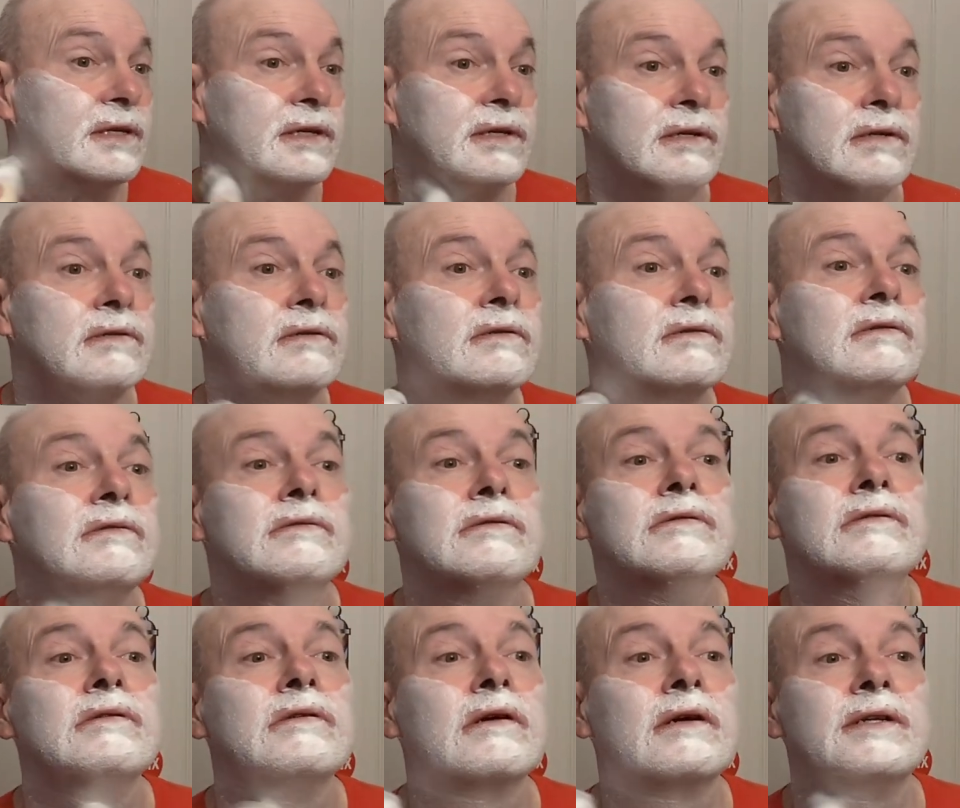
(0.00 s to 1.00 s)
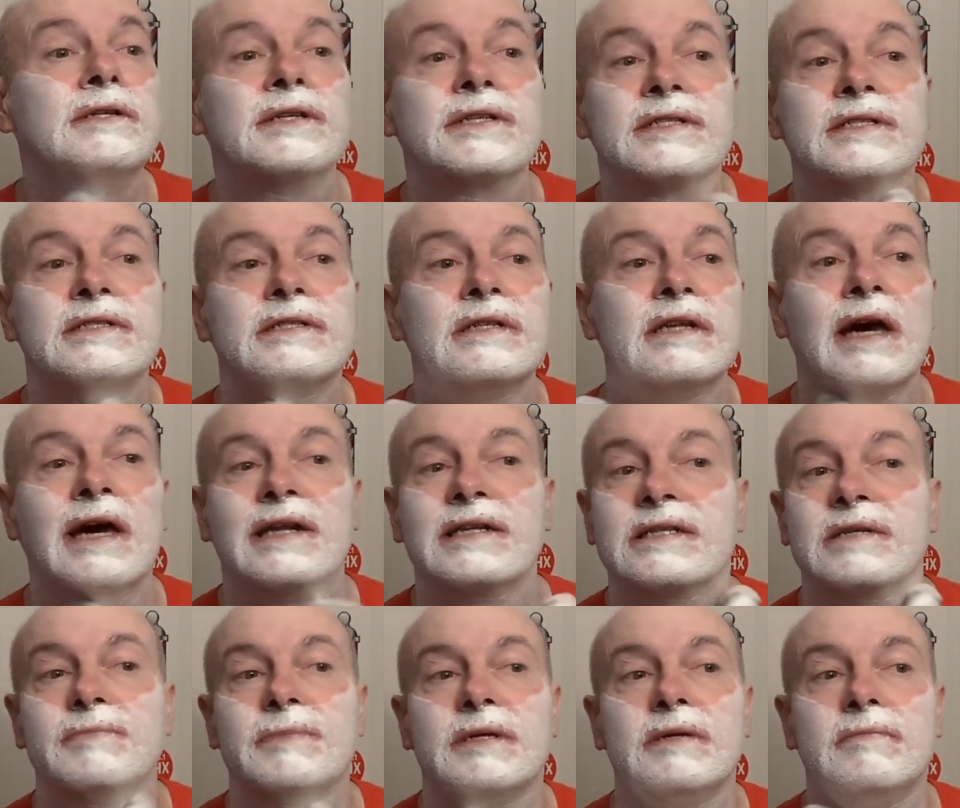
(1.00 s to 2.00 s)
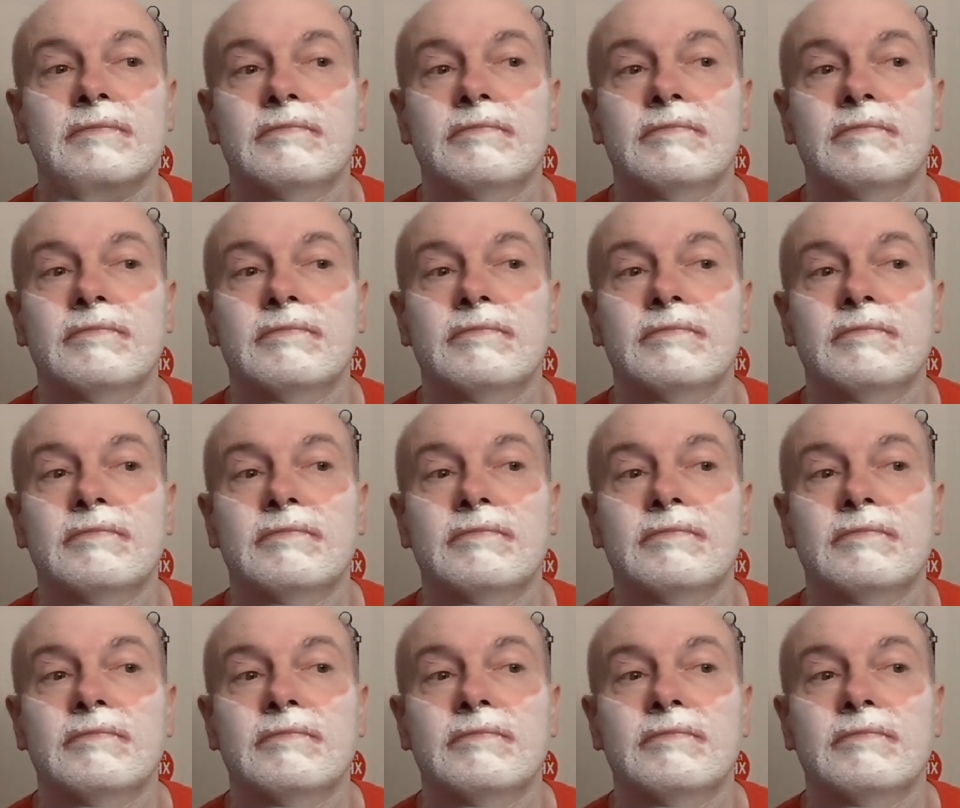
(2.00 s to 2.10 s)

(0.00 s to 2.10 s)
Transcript: that are just not